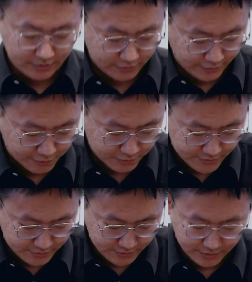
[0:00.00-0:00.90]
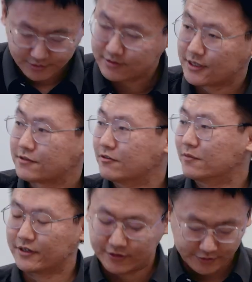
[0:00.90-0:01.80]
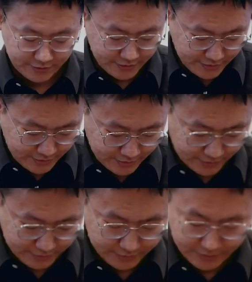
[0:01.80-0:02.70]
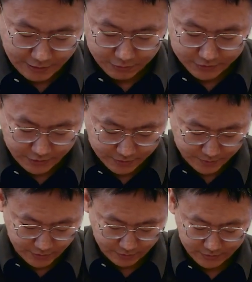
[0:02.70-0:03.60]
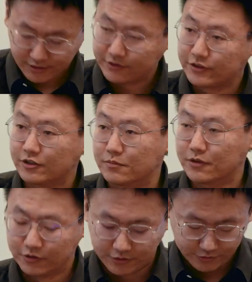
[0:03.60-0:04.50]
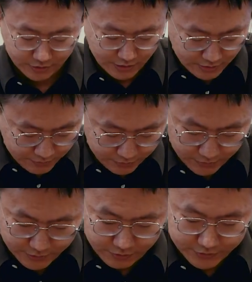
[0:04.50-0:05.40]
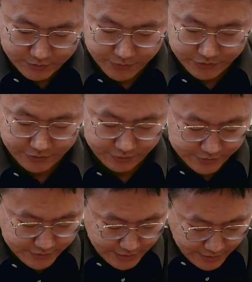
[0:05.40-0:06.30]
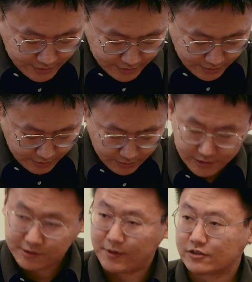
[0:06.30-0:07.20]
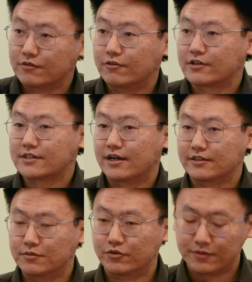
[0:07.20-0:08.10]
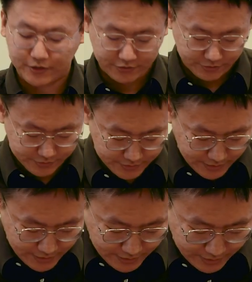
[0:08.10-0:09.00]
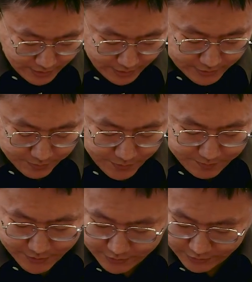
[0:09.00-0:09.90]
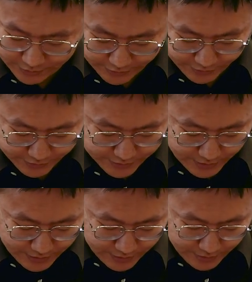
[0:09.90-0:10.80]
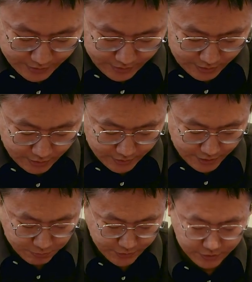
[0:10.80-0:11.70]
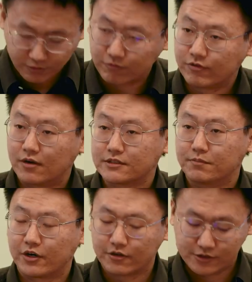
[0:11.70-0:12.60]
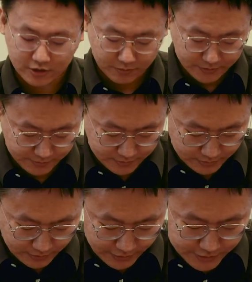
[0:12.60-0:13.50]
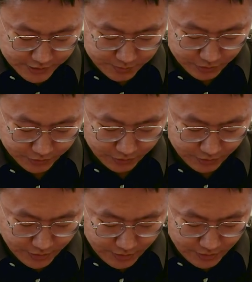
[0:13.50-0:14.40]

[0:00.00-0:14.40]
Hello, everyone. Thanks for being here. Today I will talk about continuum model for content materials, especially focusing on the mono materials. The big picture is how we go from the microscopic lattice model,